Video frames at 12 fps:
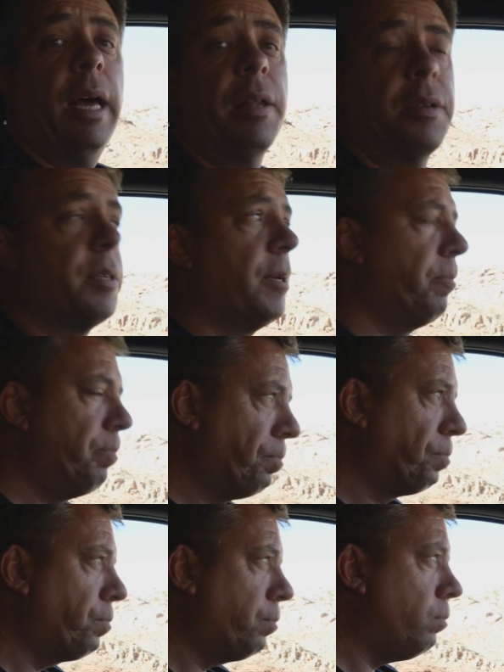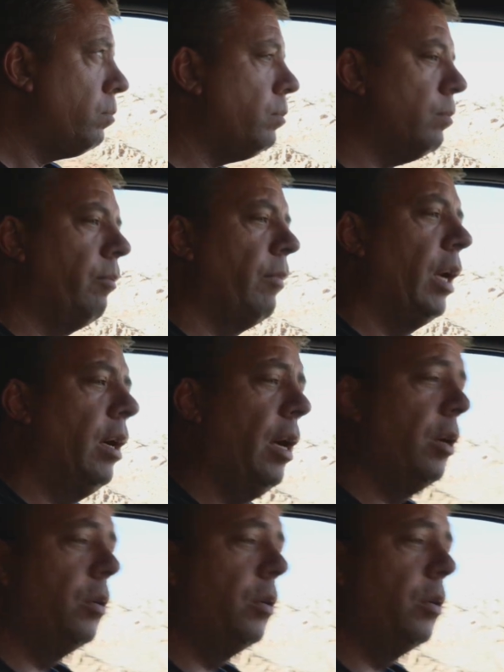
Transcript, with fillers: else. Hey